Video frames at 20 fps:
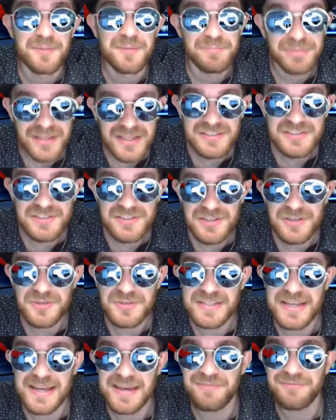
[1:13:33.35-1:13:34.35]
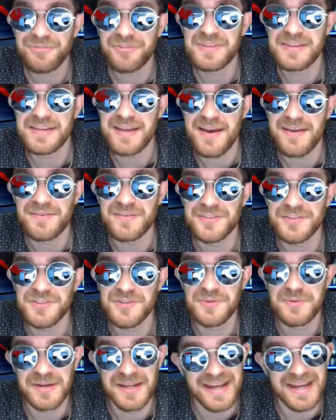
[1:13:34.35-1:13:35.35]
plus 210 for the under
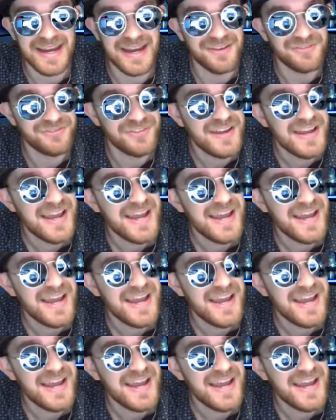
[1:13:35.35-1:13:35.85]
2.5.